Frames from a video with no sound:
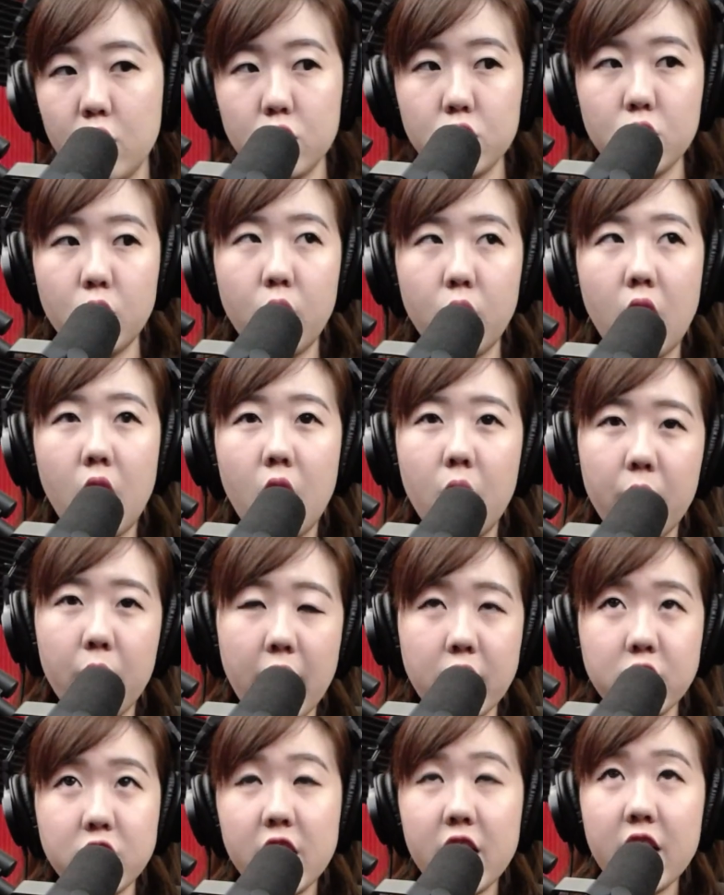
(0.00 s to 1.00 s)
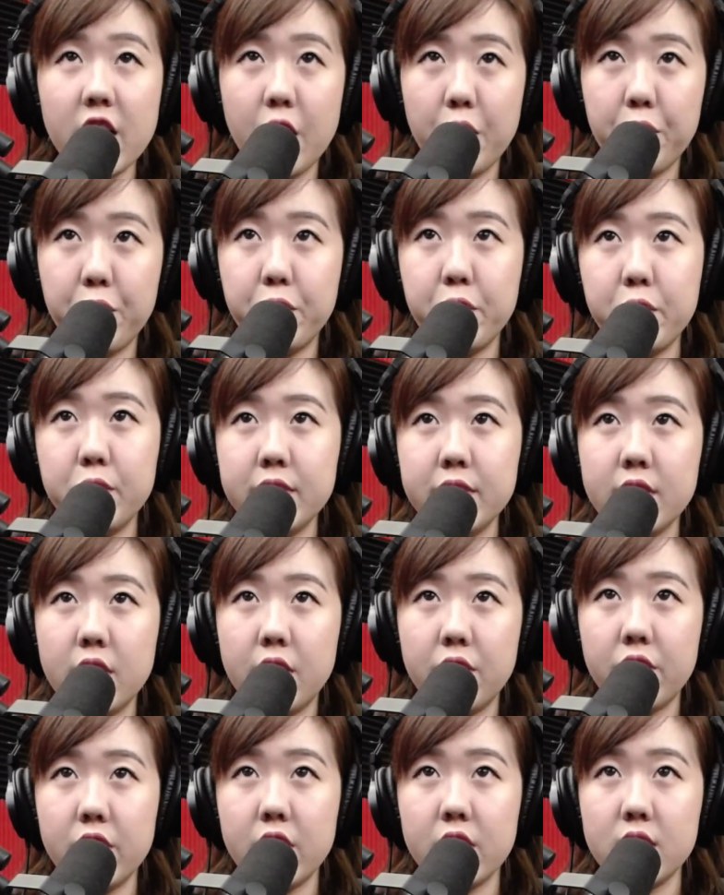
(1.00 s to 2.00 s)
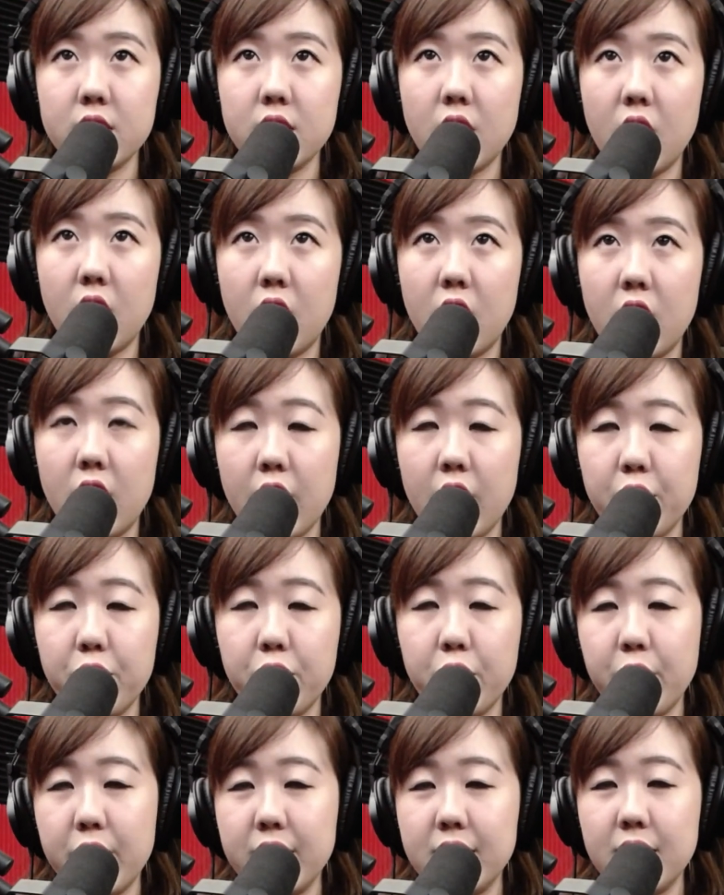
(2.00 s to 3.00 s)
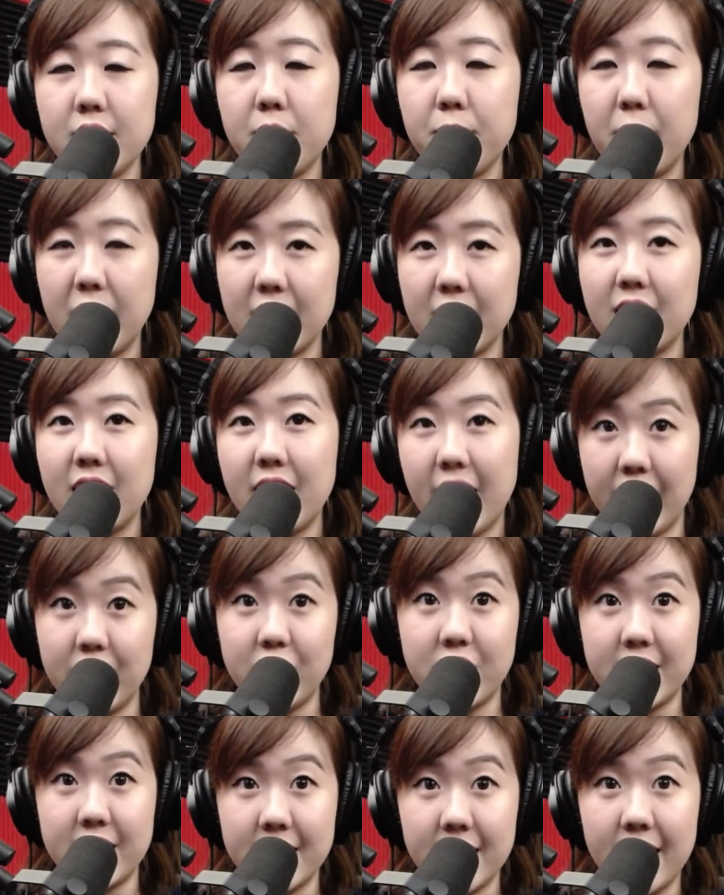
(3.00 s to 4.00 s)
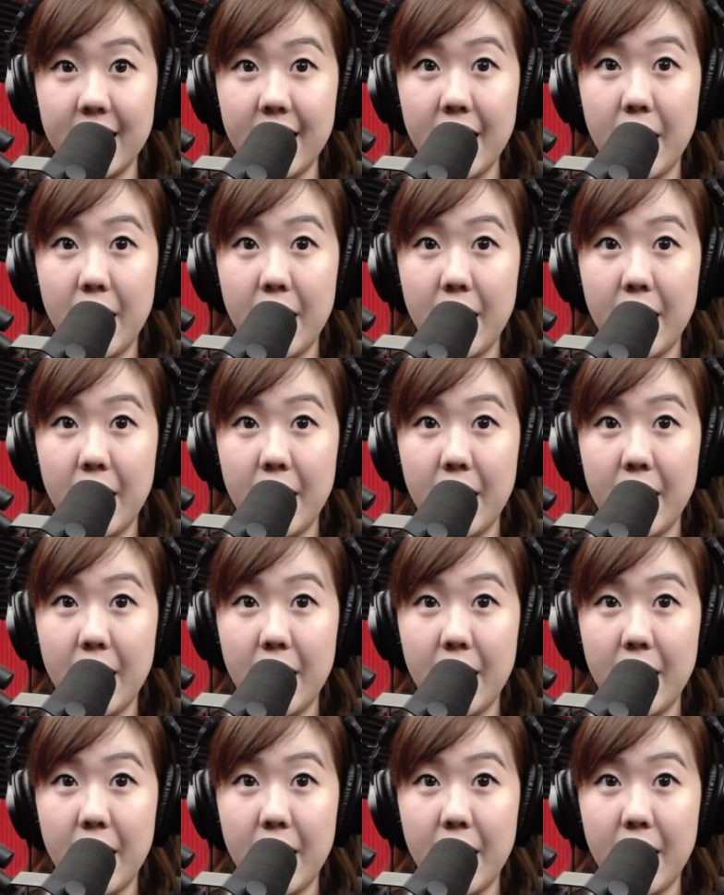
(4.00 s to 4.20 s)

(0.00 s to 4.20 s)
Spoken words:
So we're actually a full-service influencer marketing agency,